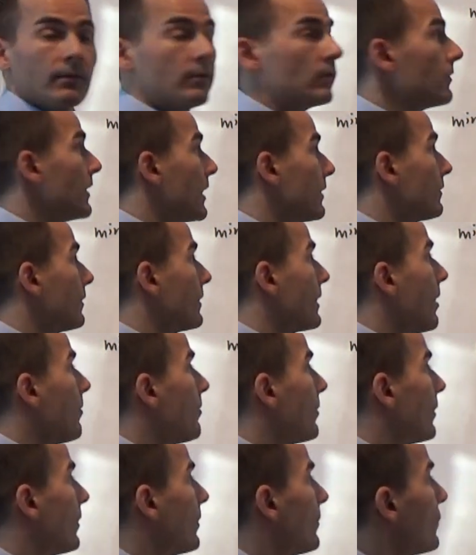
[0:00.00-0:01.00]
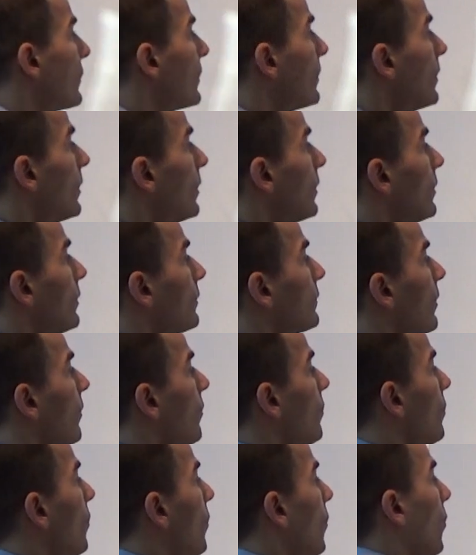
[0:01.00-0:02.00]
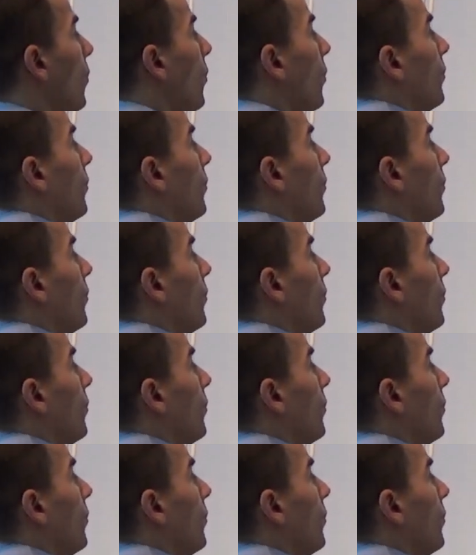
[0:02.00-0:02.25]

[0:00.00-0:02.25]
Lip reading: So that's a number. So